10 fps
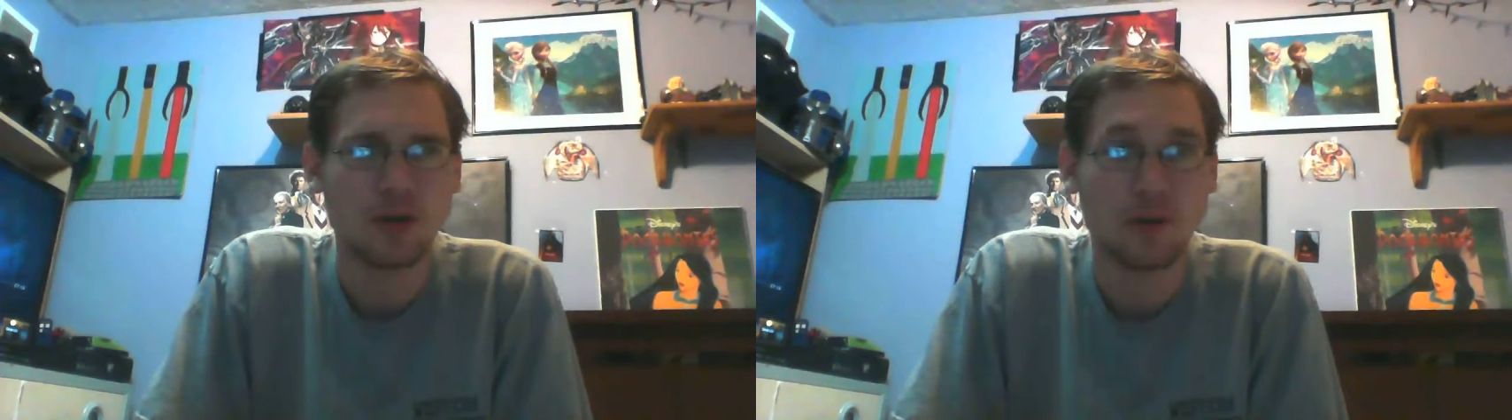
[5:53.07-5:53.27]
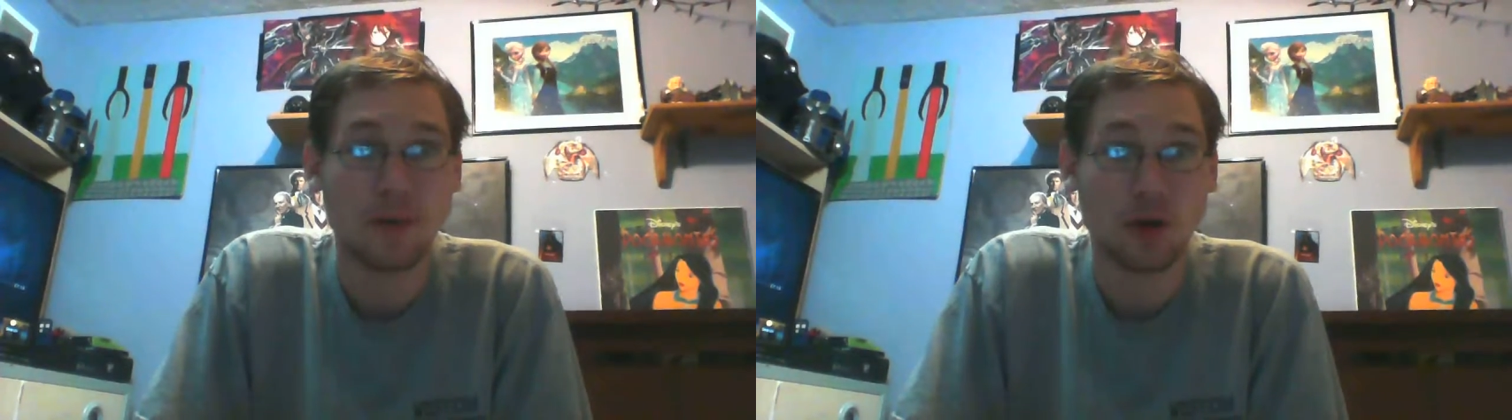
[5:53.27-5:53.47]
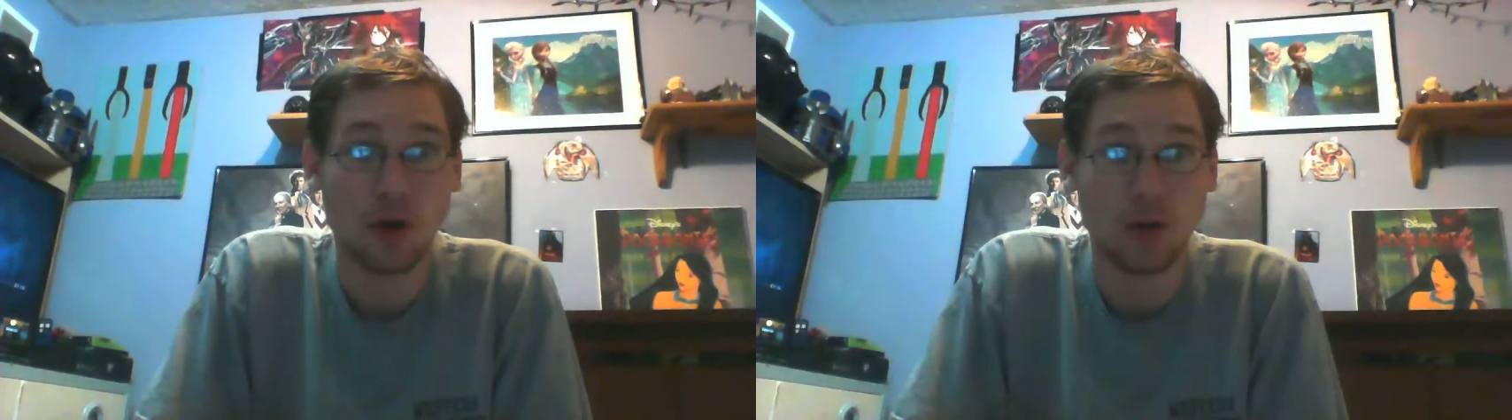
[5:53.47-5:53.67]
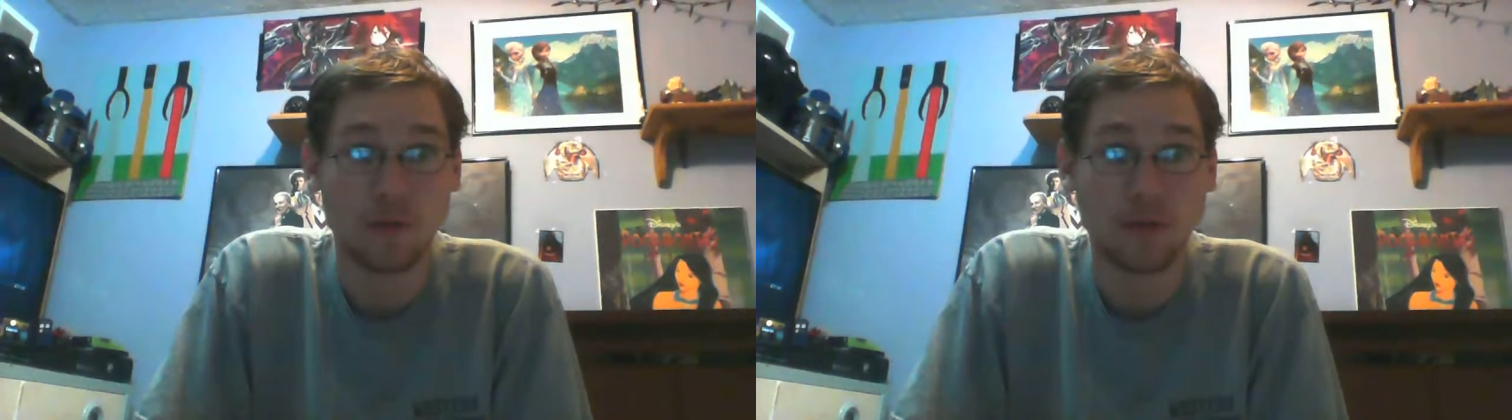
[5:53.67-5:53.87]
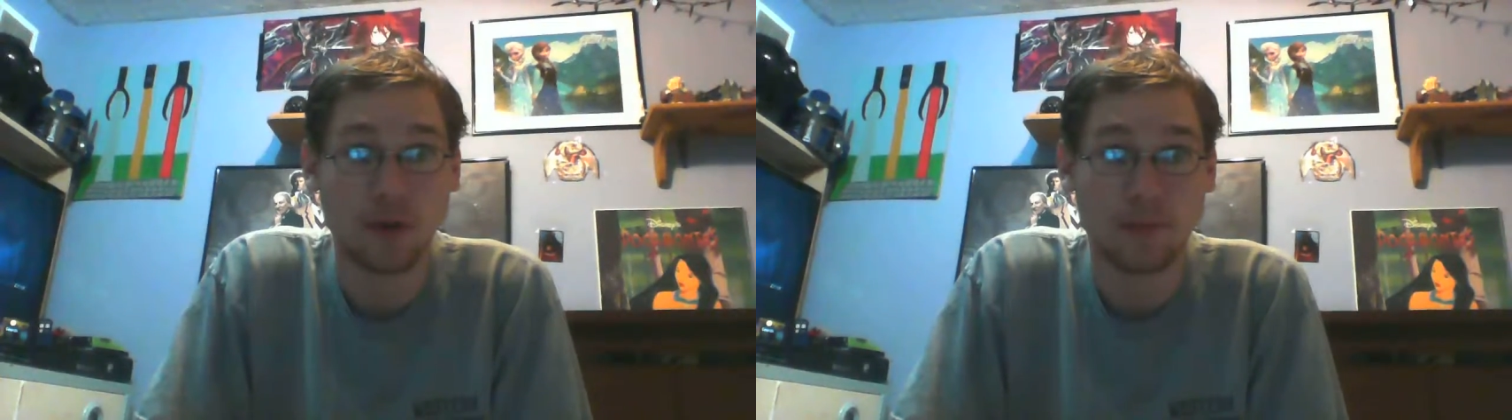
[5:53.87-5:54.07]
about
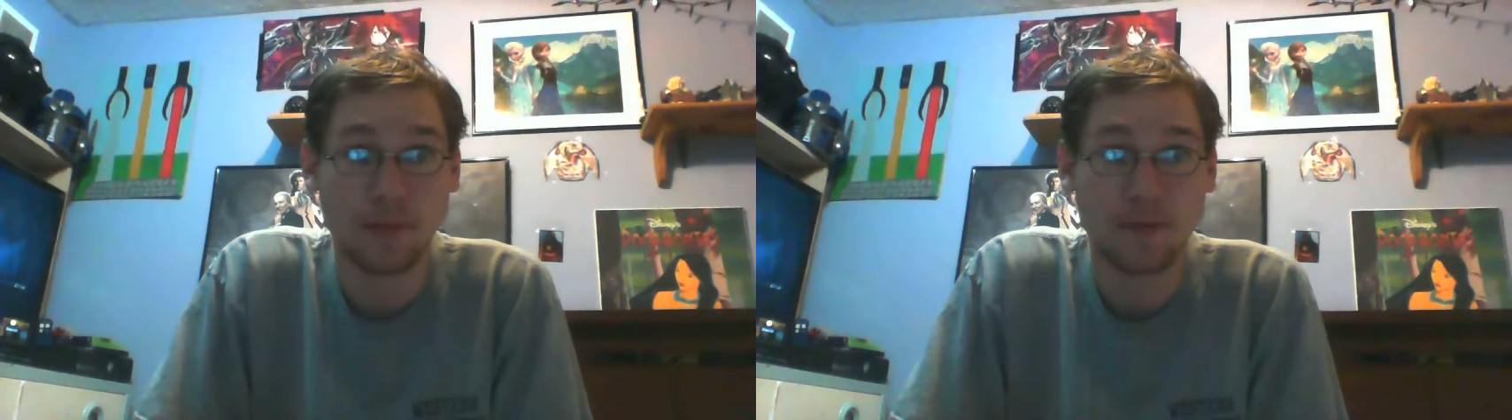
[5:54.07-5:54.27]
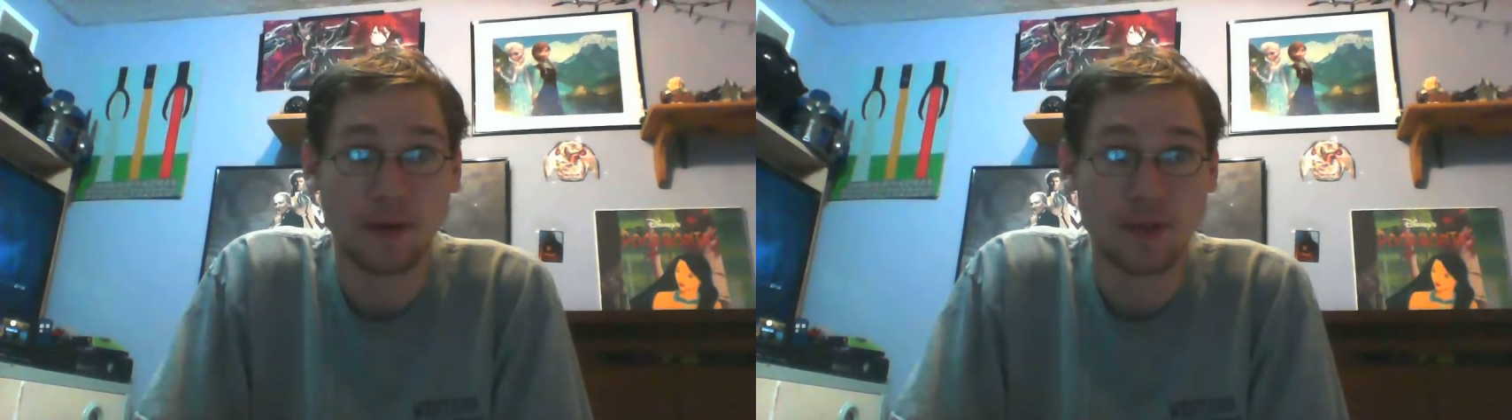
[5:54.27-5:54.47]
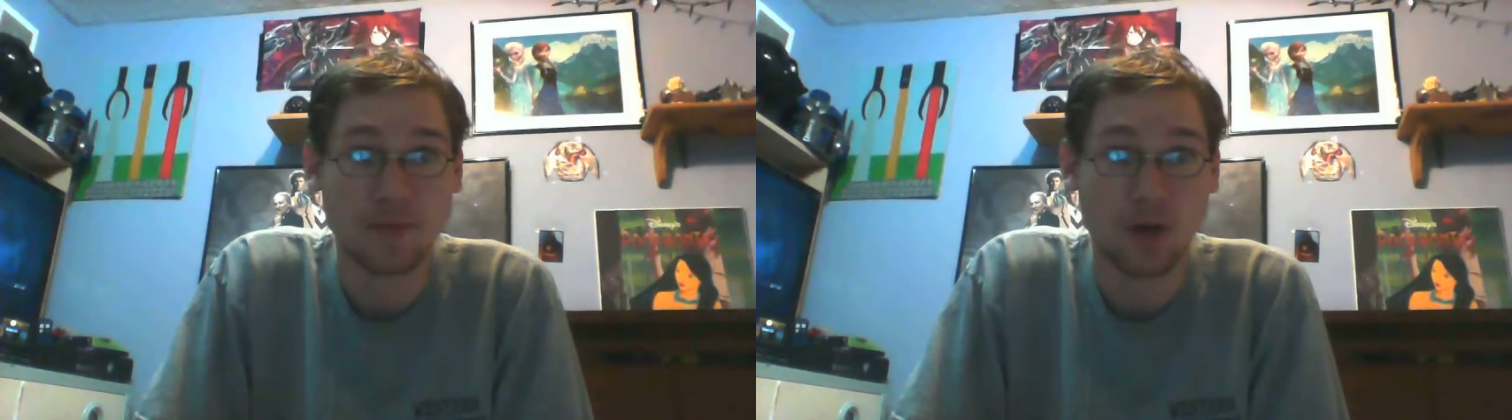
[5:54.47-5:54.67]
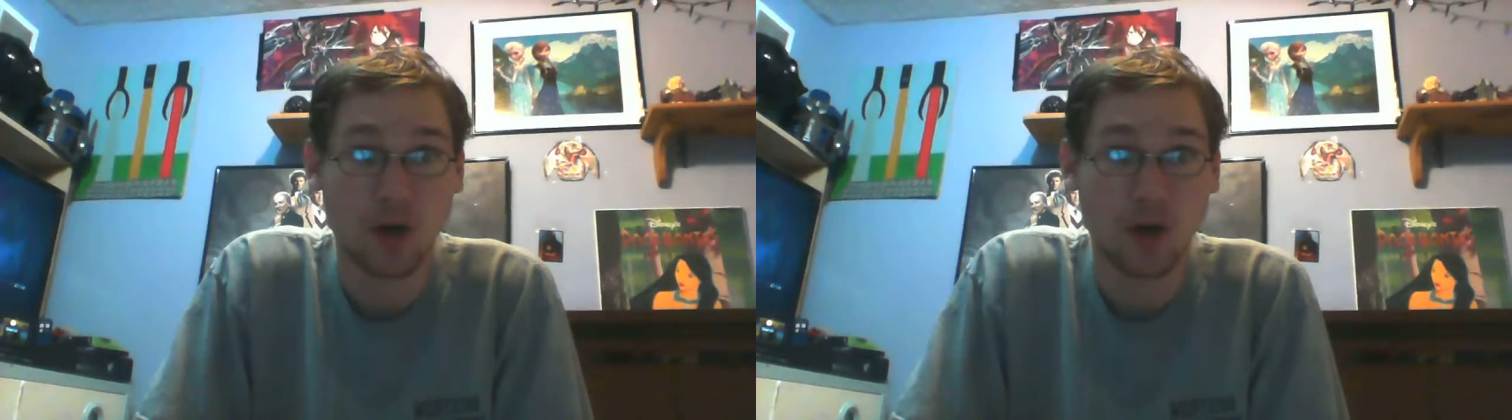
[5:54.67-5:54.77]
I will make videos about